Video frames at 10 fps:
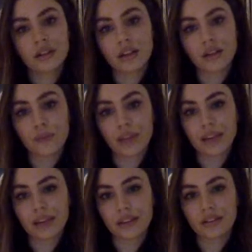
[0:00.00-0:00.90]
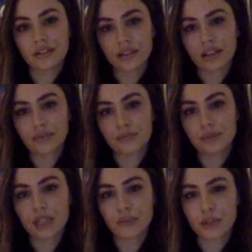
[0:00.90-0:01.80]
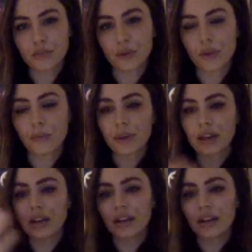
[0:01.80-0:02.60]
and make a little like sentimental moment. But